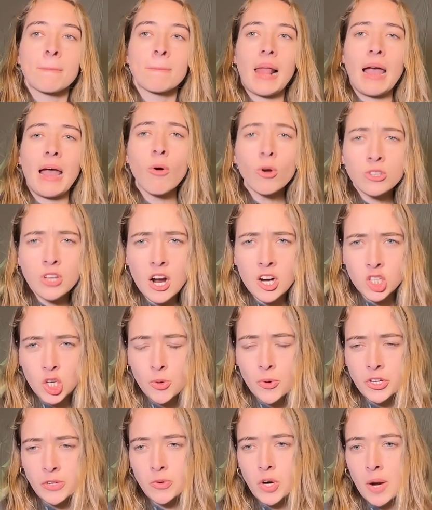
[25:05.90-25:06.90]
I won't talk too
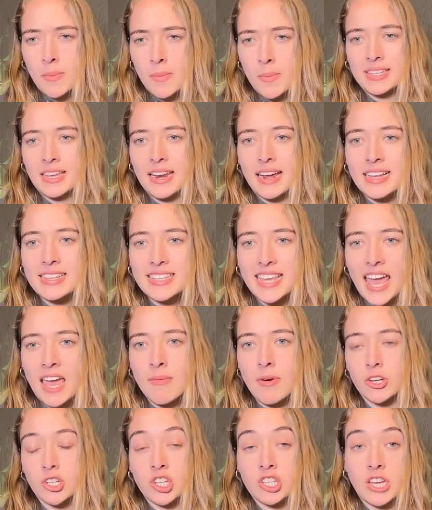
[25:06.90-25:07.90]
much more about tonight's game.
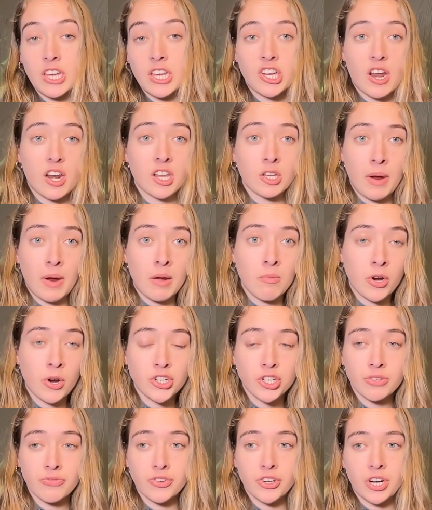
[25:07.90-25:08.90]
I'll just say a shout out to Peyton
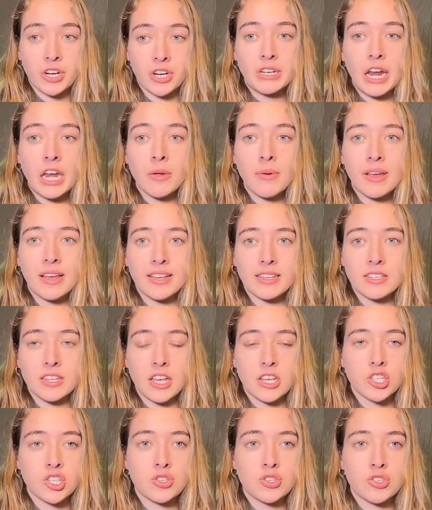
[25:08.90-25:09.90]
Pritchard for continuing
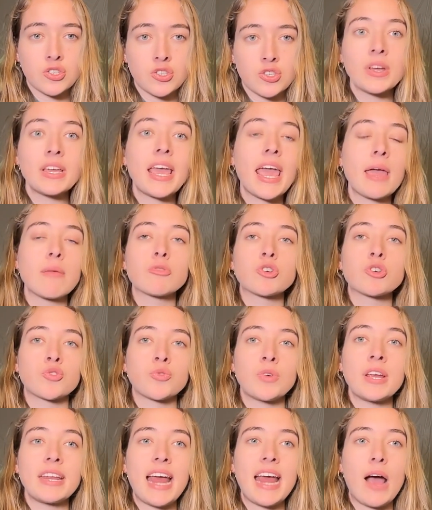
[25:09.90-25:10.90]
his 3-game
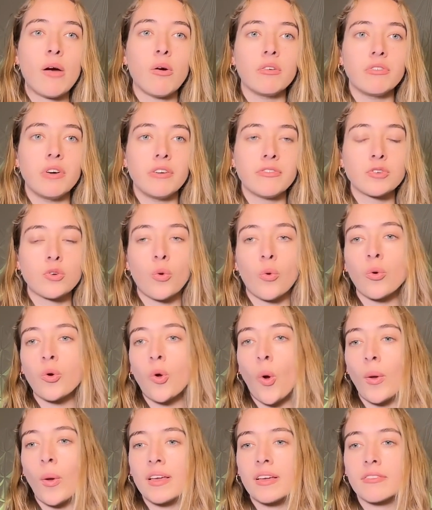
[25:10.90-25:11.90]
streak now of
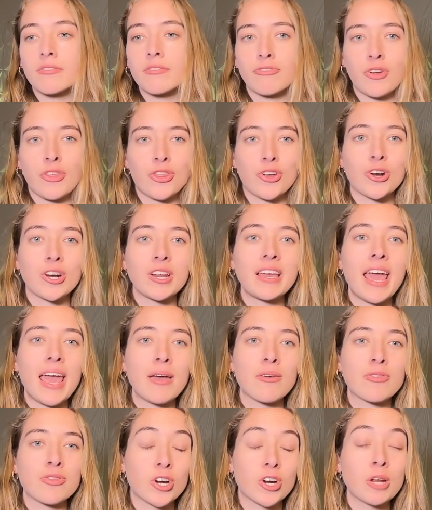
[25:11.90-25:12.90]
going for
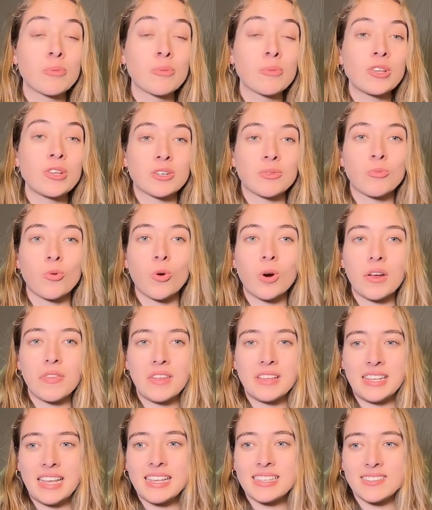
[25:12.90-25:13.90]
30 points or more in the
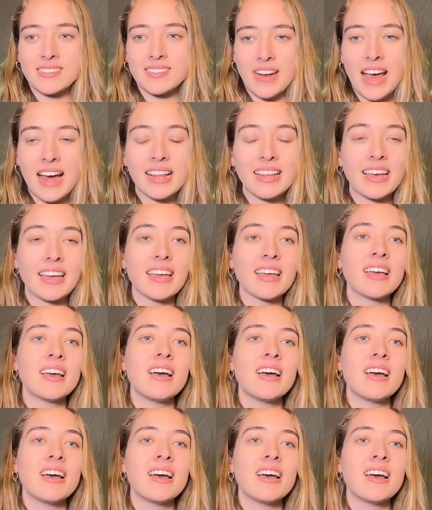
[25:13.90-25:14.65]
season finale.